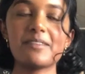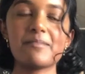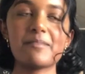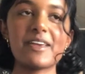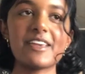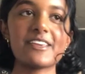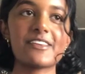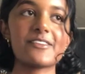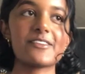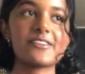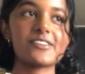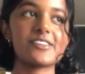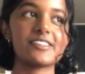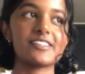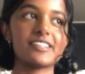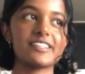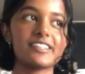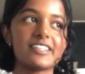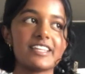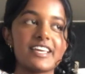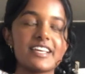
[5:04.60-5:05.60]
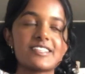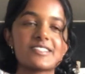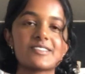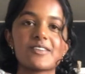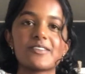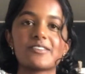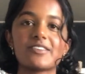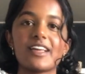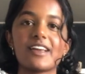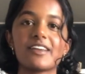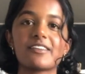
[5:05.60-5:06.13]
to make your legs go
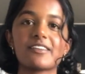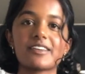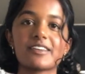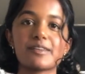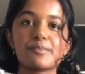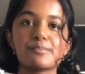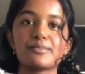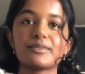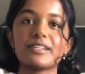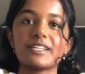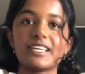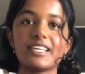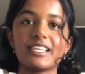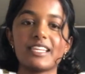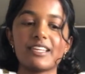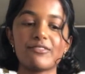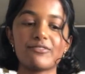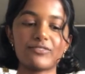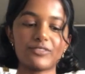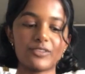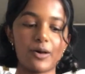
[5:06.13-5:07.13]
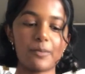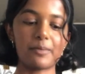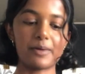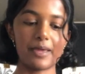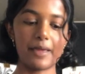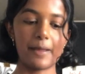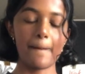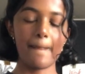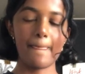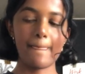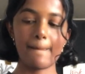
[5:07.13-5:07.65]
like completely
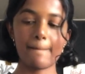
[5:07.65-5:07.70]
floppy.